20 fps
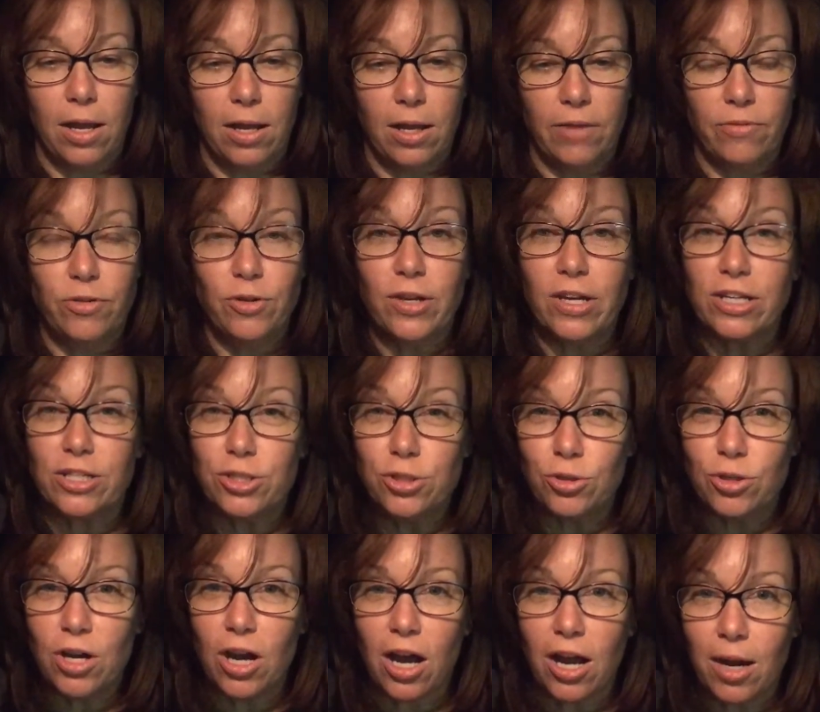If you get too
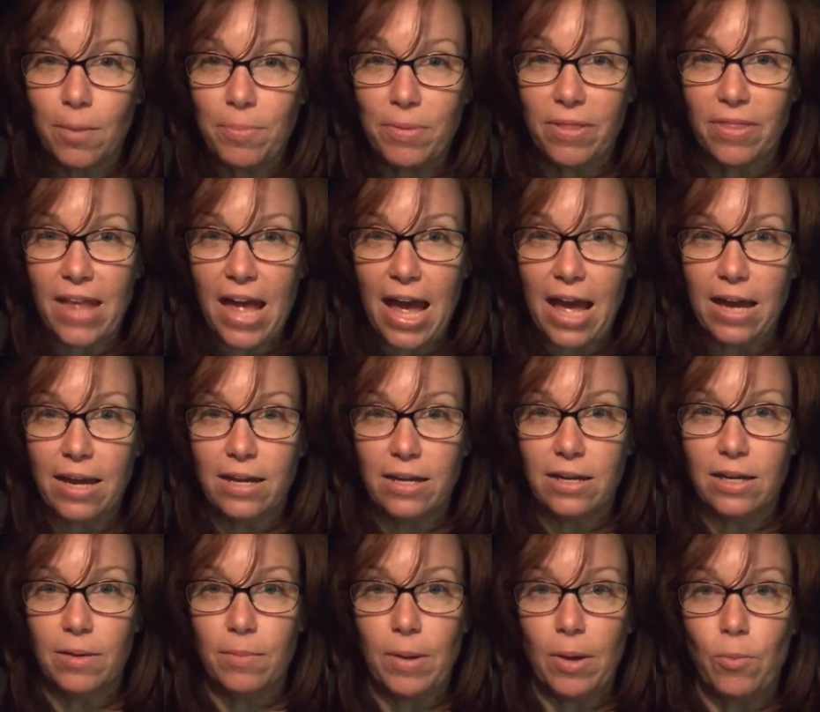caught up in that,
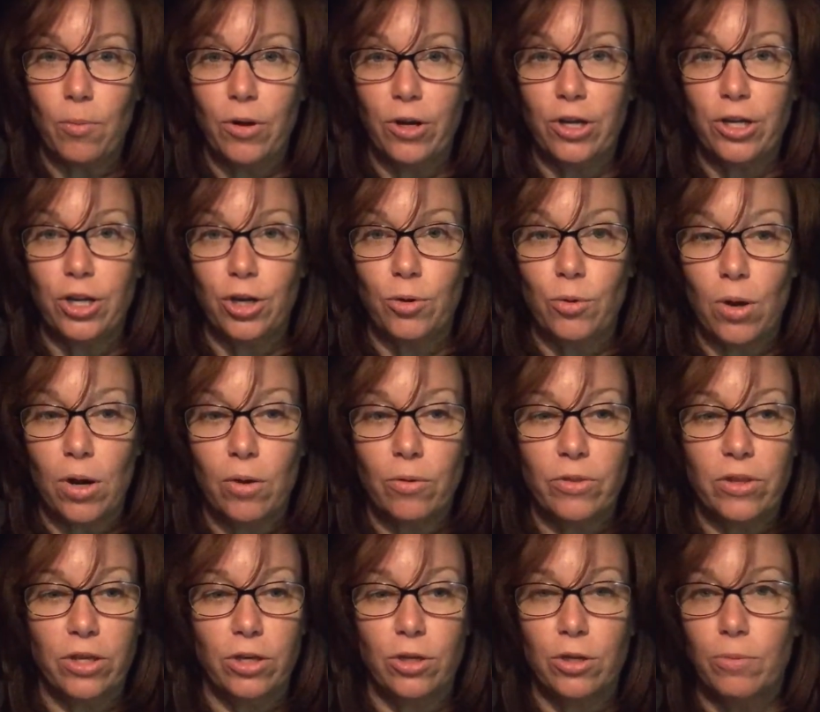about where you could grow,
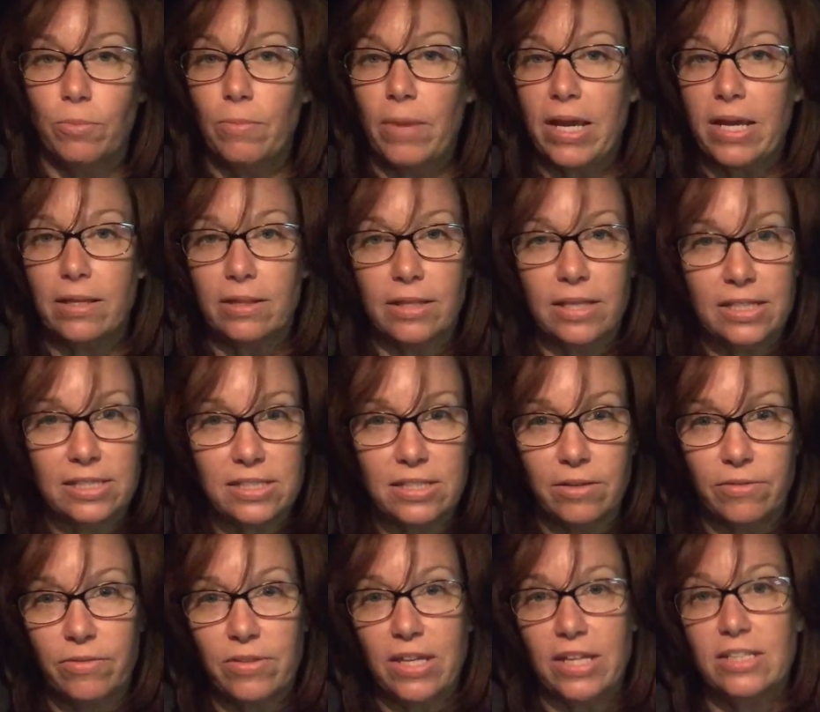then you can make a list
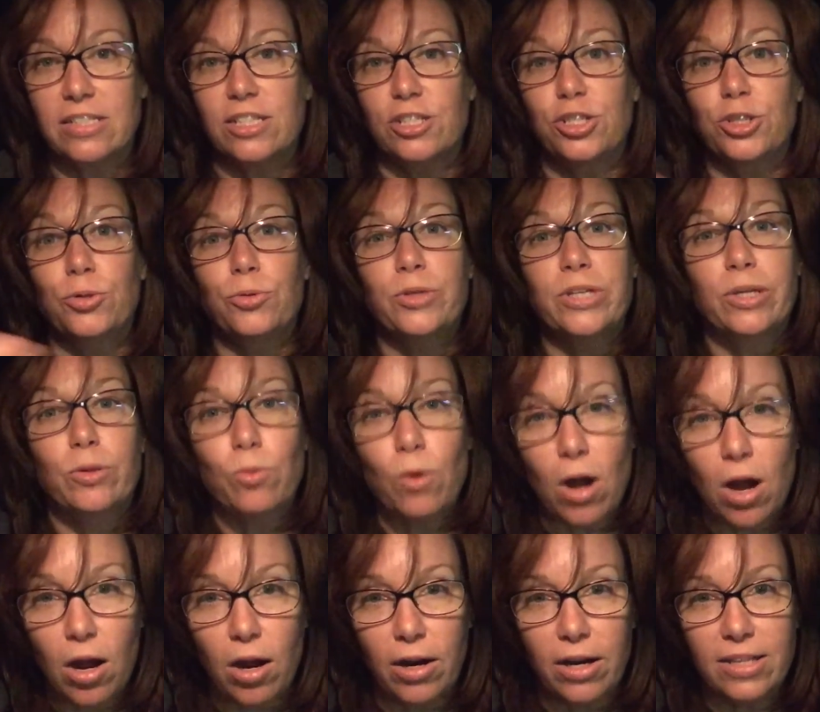of things that you did
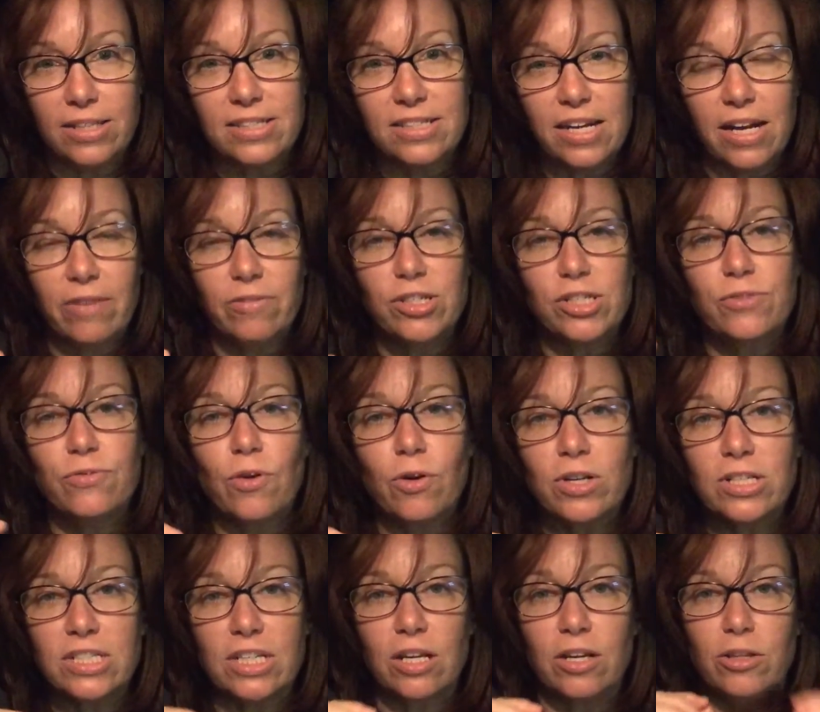wrong, instead of just
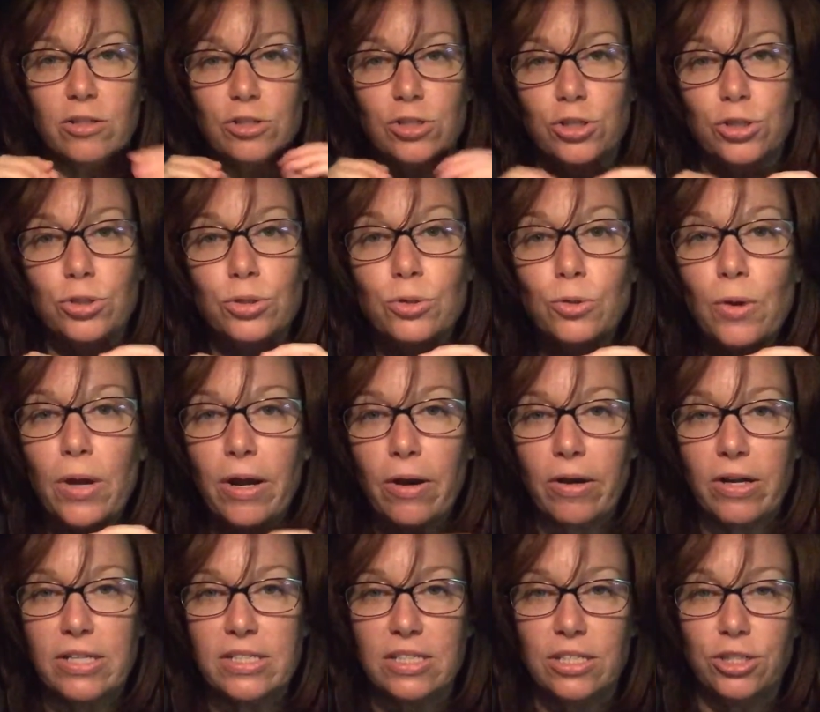focusing on those 2
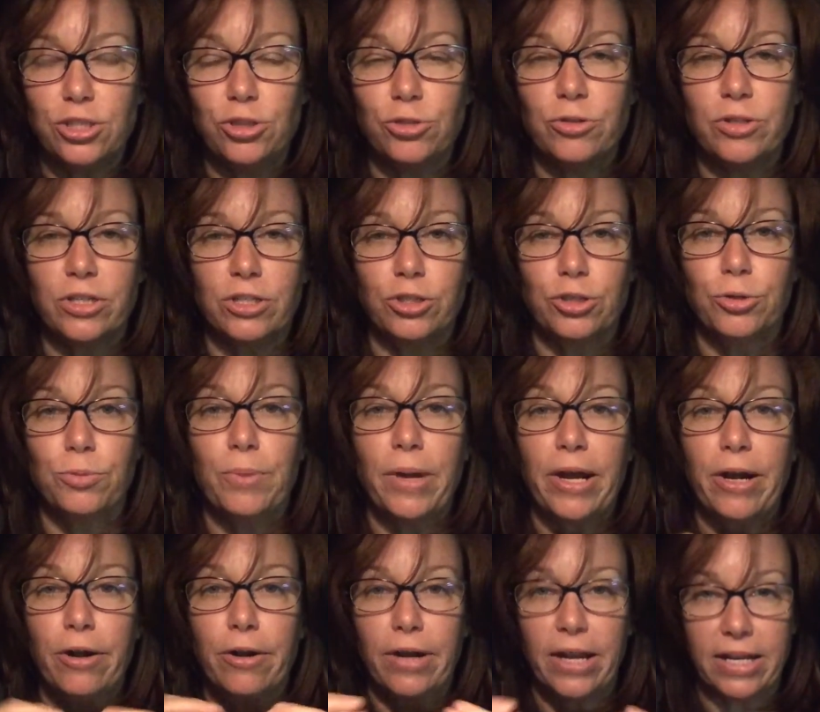areas that you can do
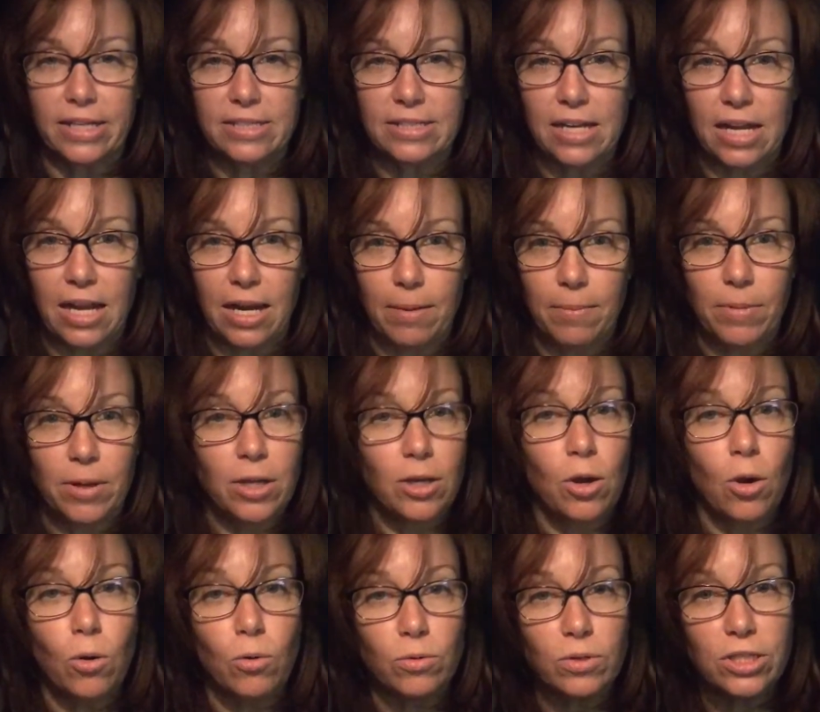better next time.
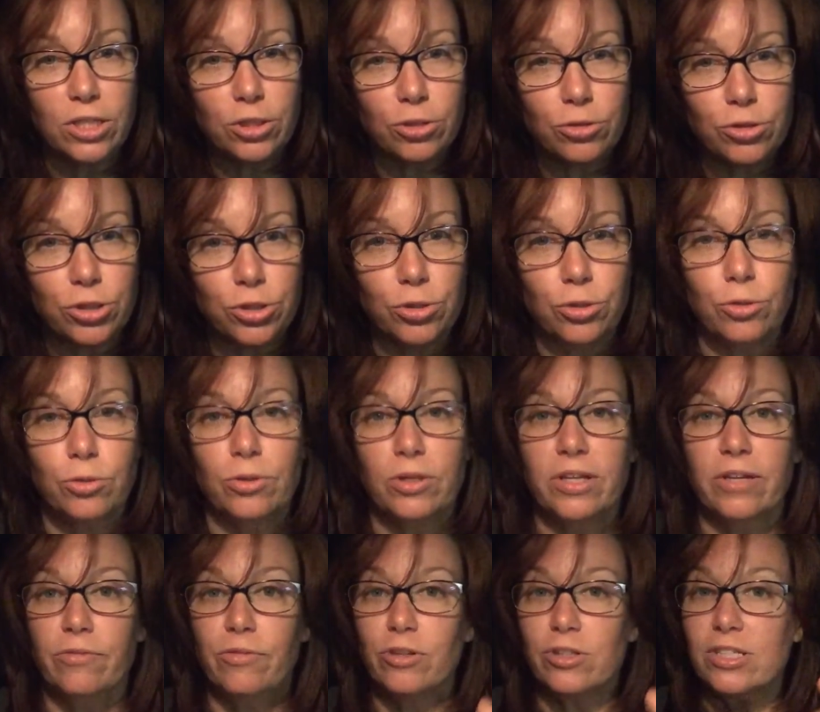Only do 2.
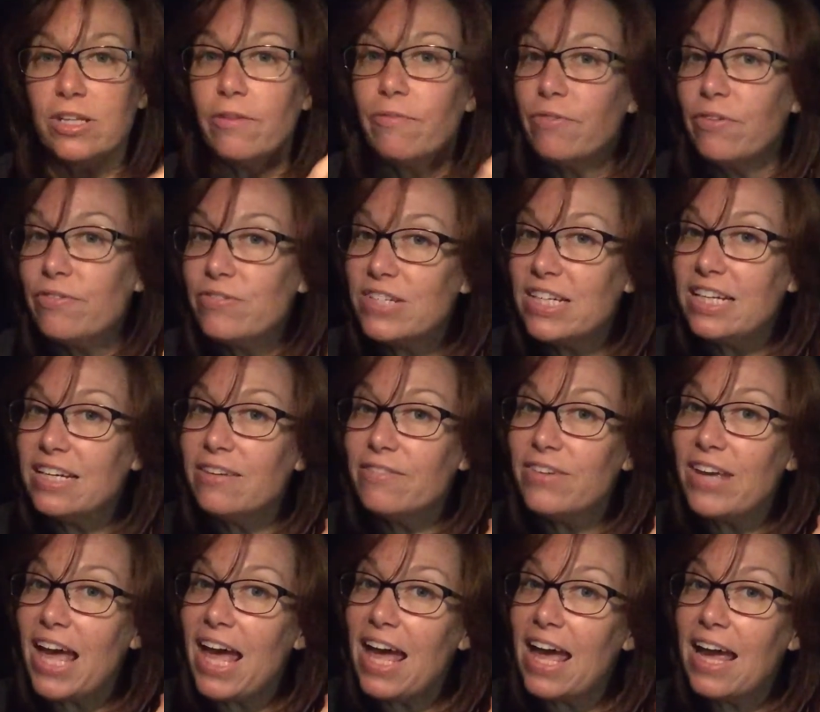Give yourself 15 of
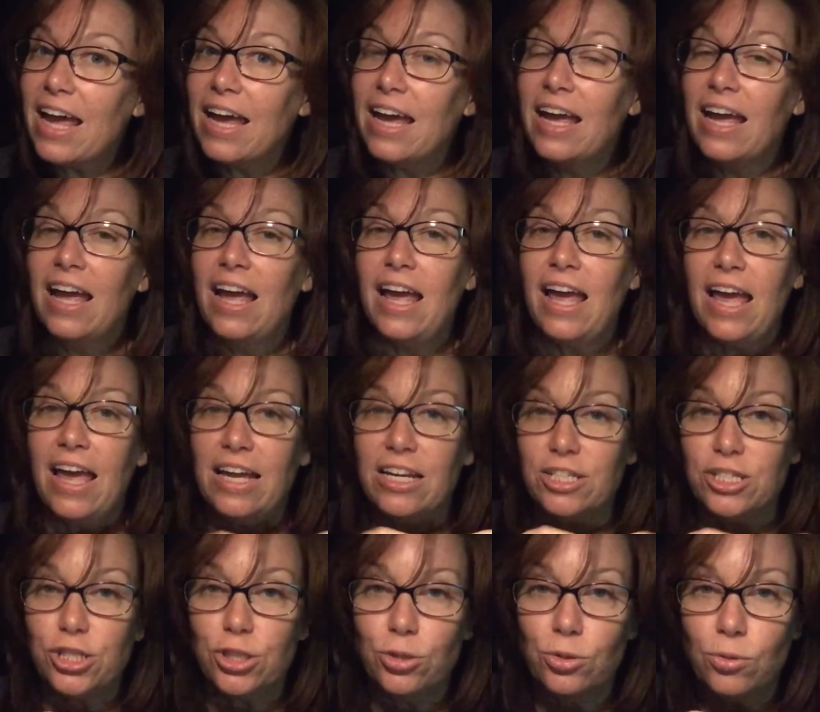yay and
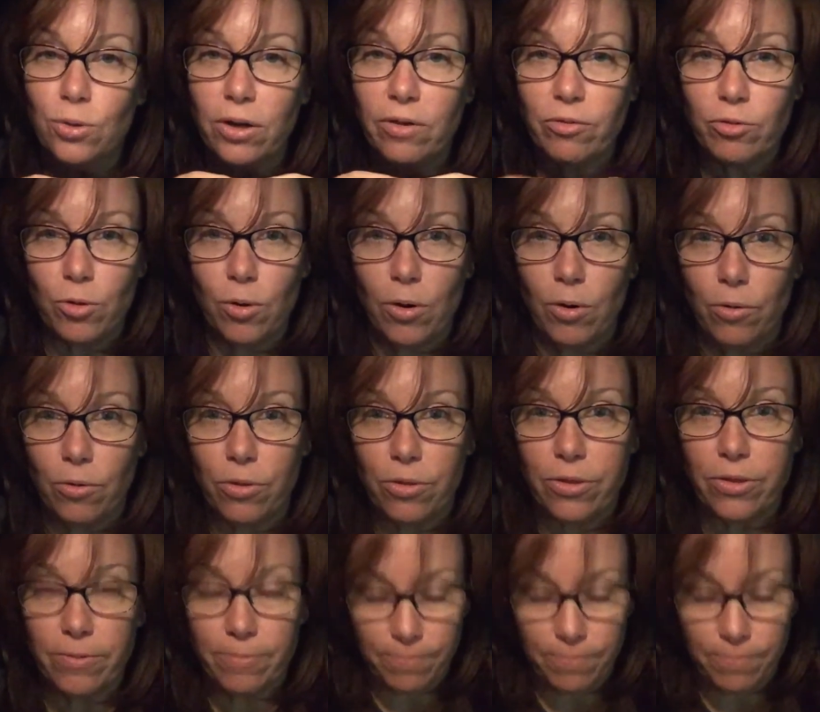2 of growth,